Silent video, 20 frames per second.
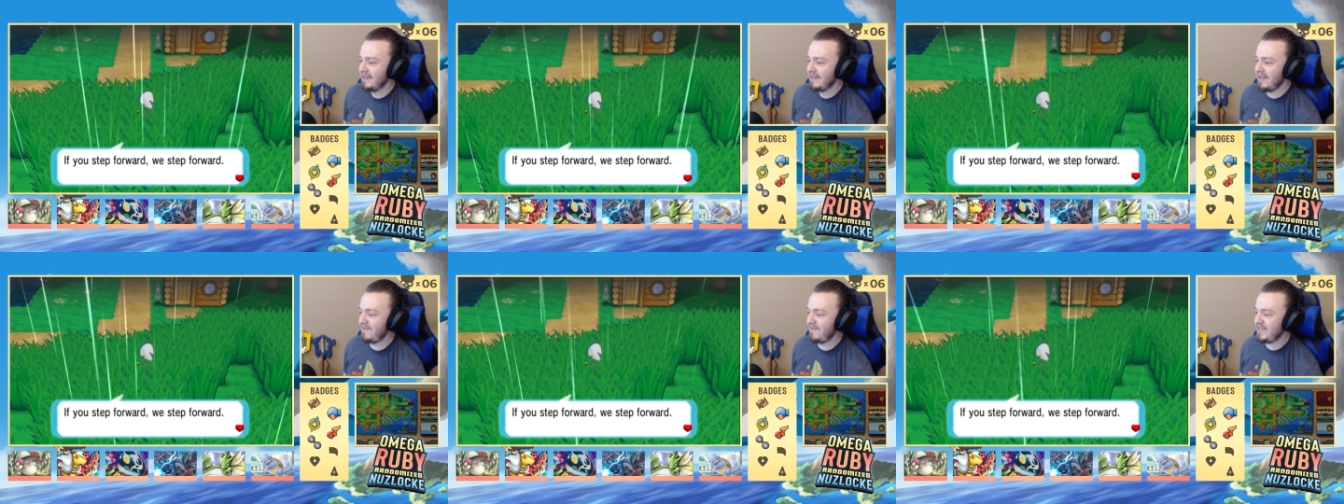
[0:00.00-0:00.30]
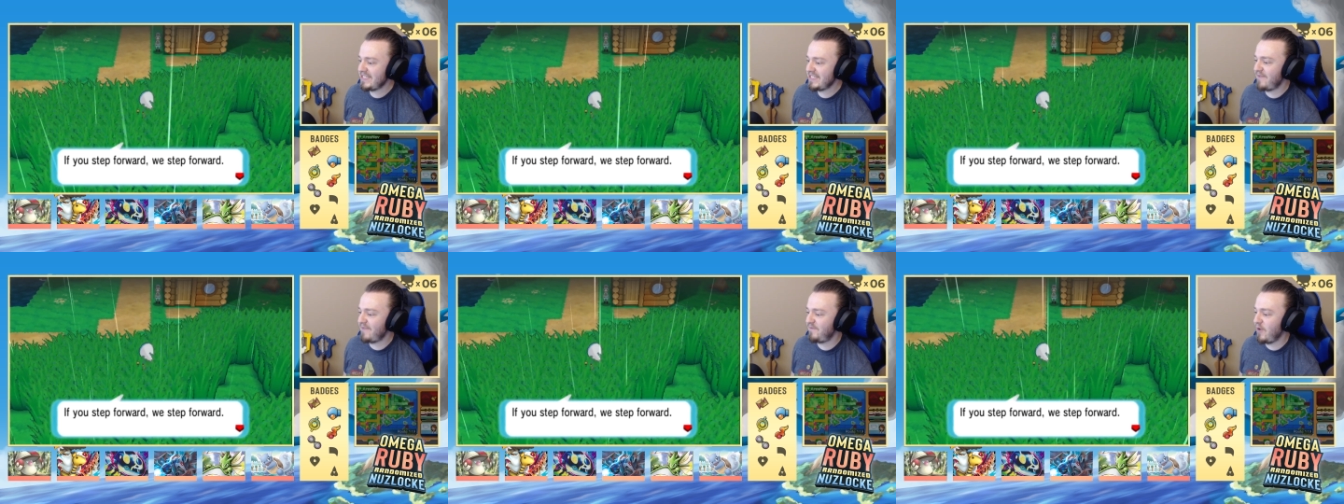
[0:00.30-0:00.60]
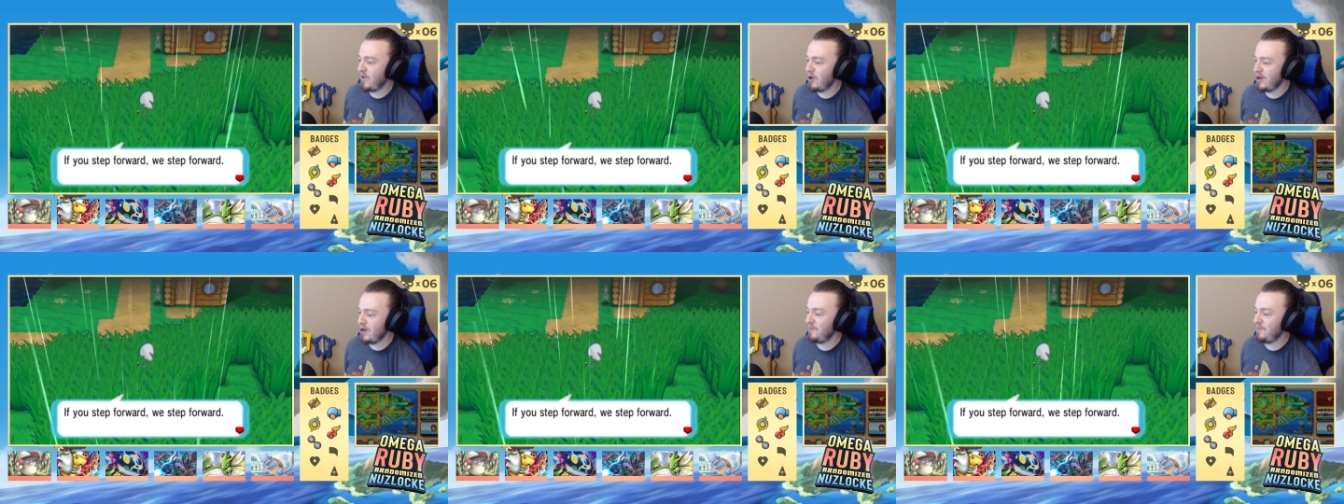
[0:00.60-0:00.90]
If you step
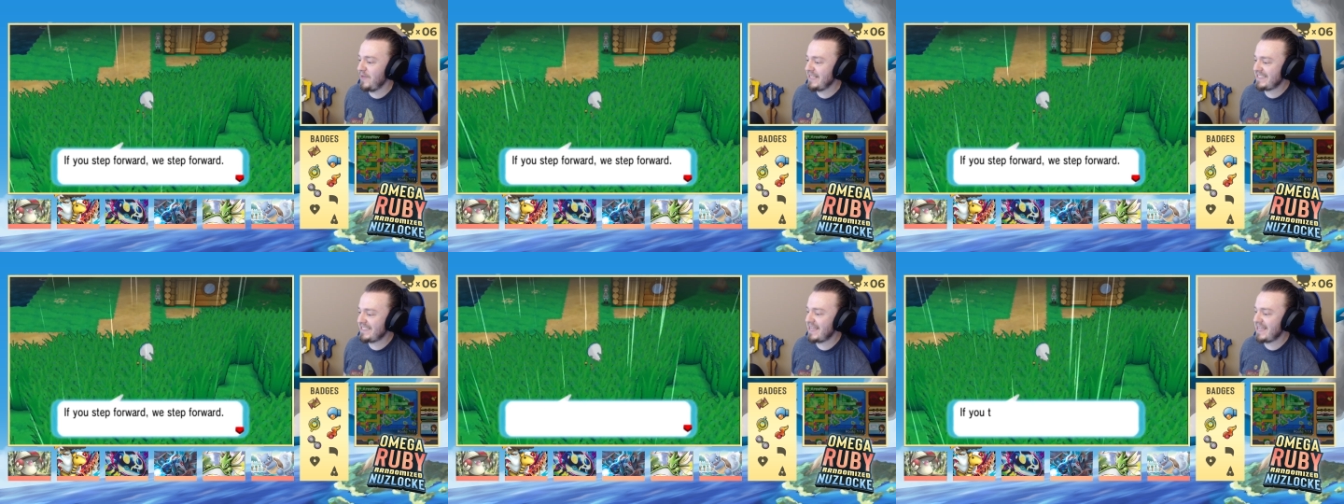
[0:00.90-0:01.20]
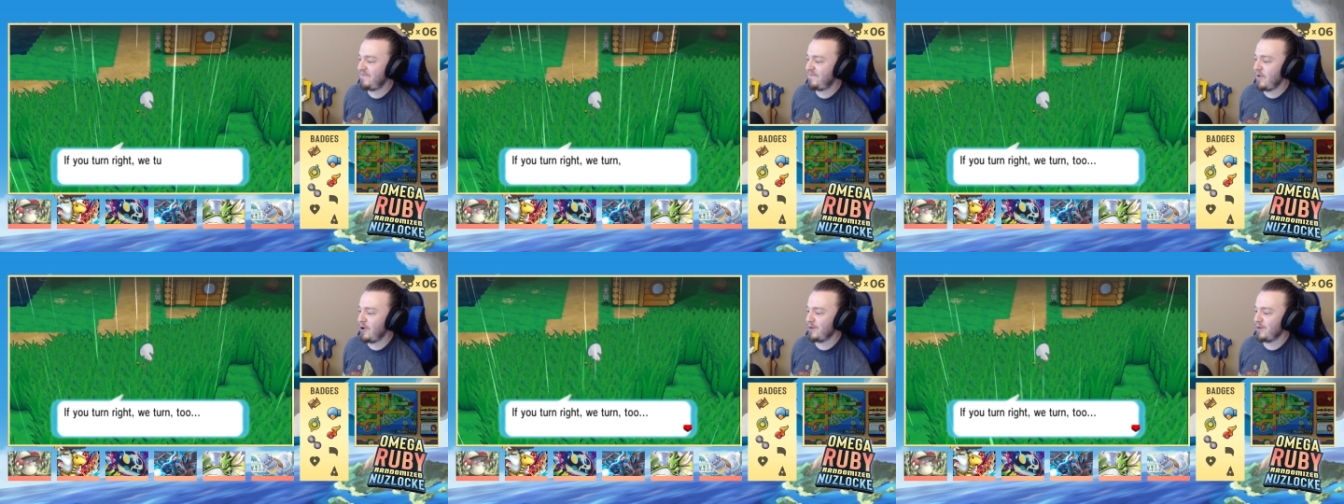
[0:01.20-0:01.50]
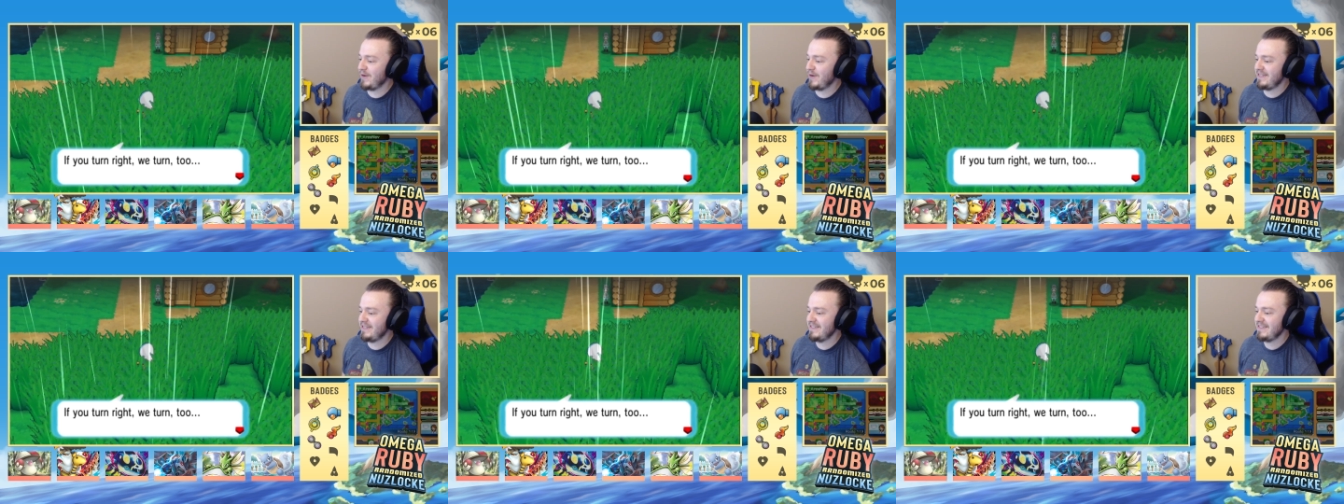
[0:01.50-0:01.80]
forward, we step
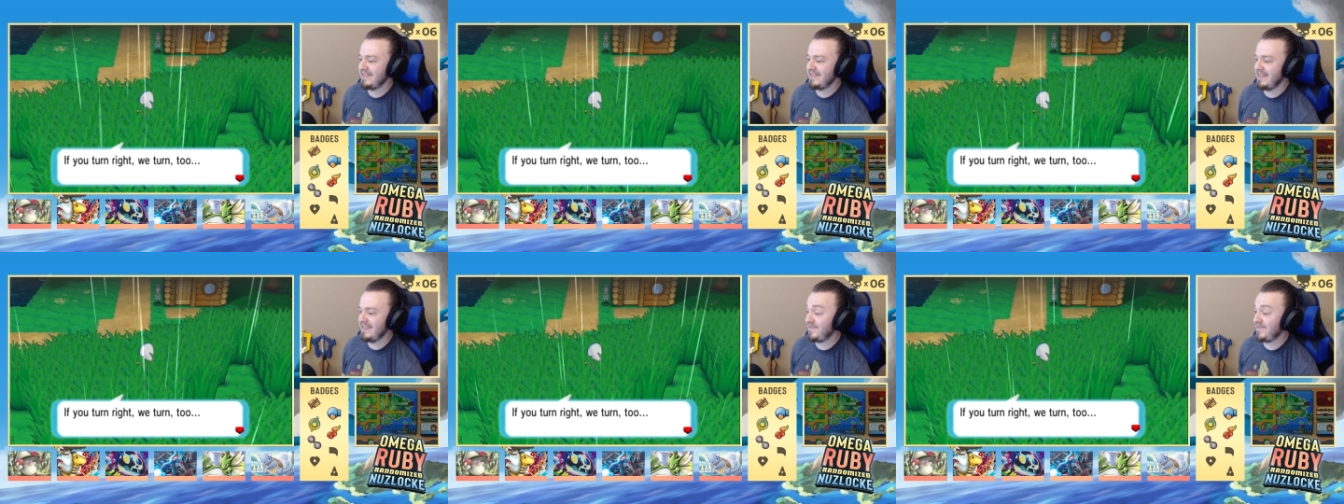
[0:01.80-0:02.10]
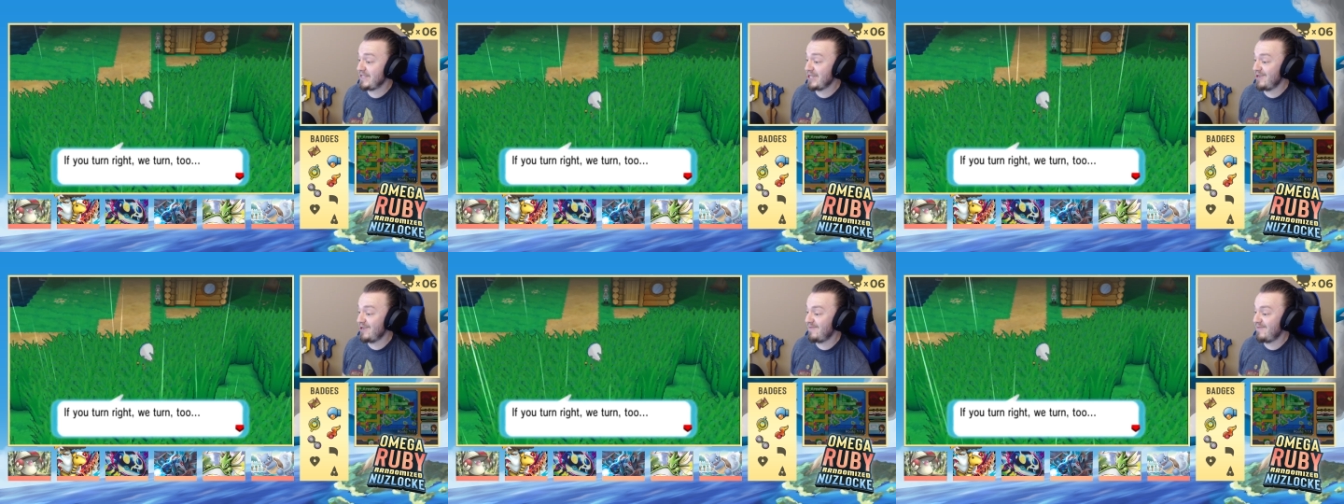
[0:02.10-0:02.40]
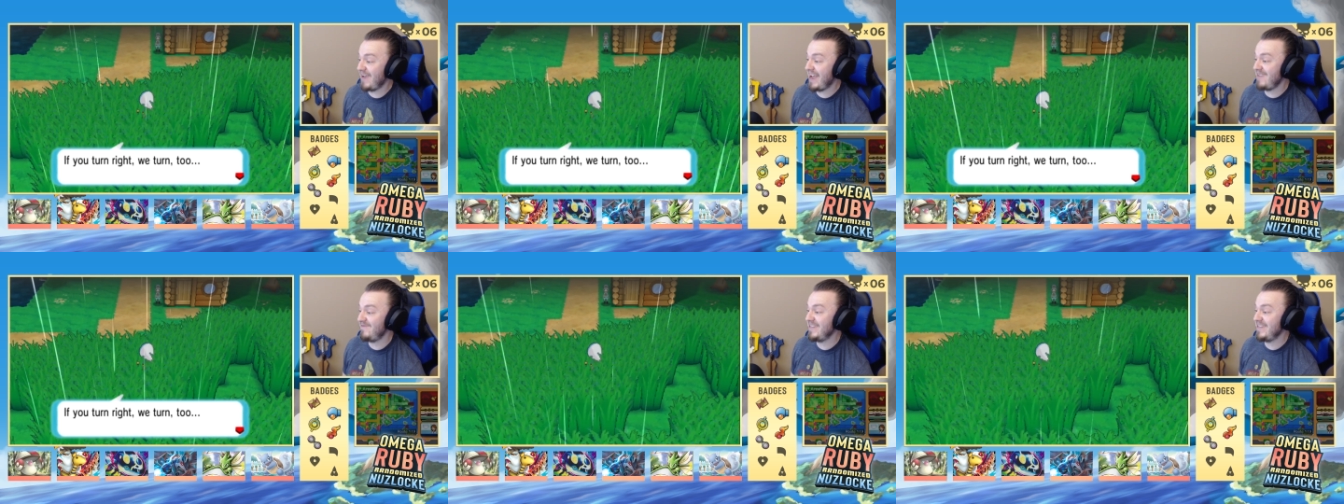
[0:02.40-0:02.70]
forward. If you turn
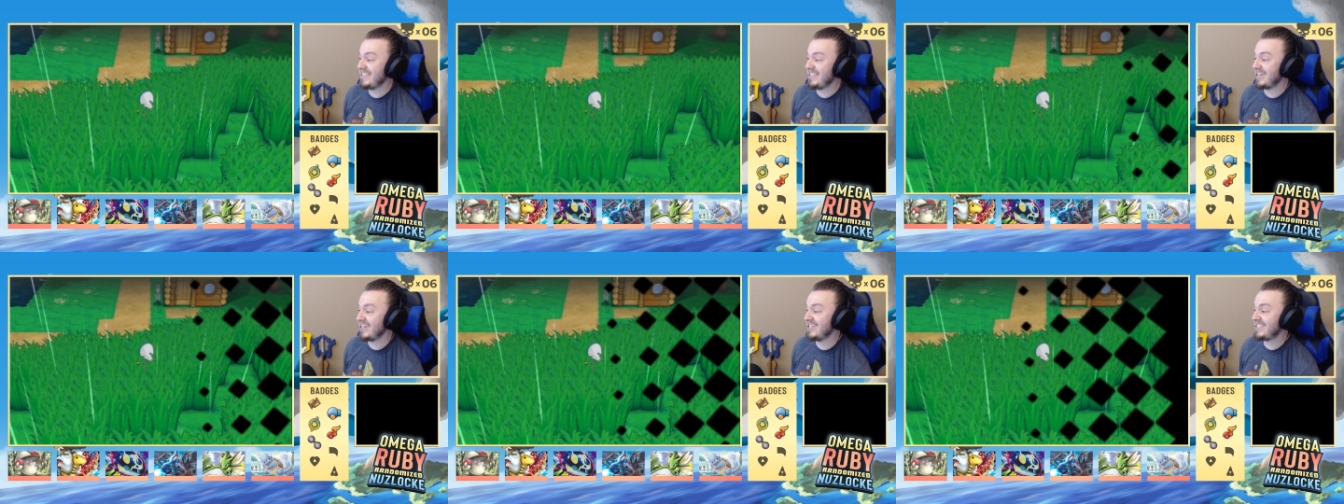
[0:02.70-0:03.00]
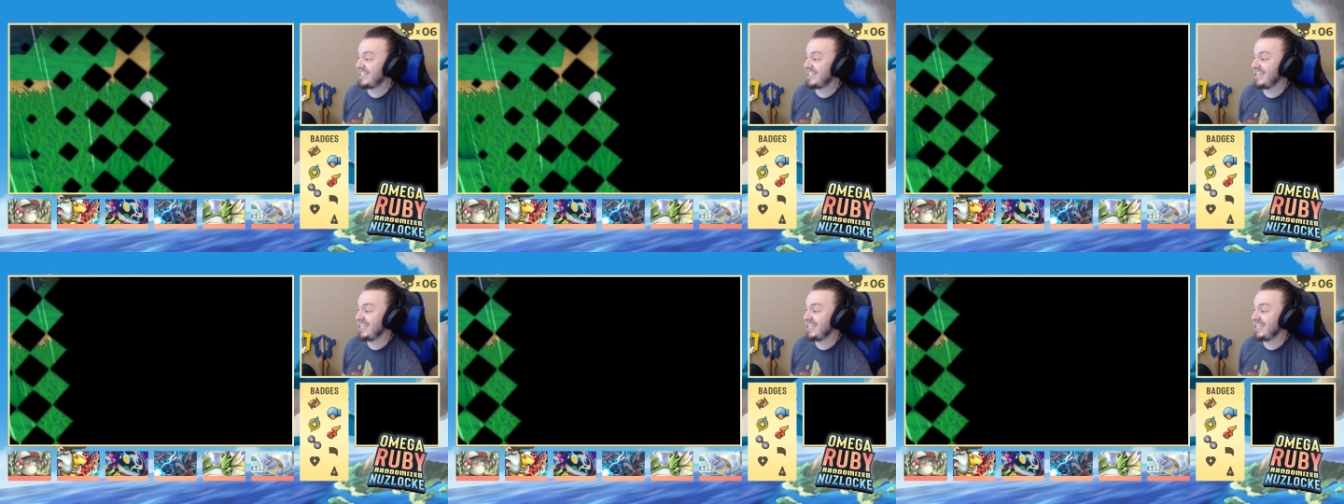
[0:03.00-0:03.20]
right, we turn too.